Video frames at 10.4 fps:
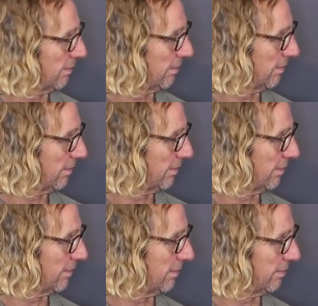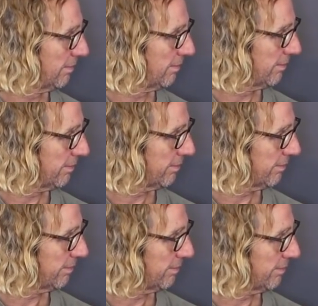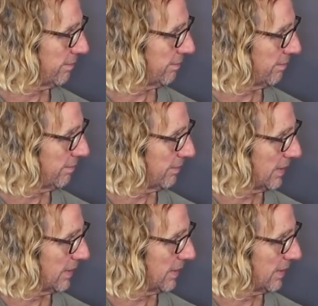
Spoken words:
No one is speaking in this clip.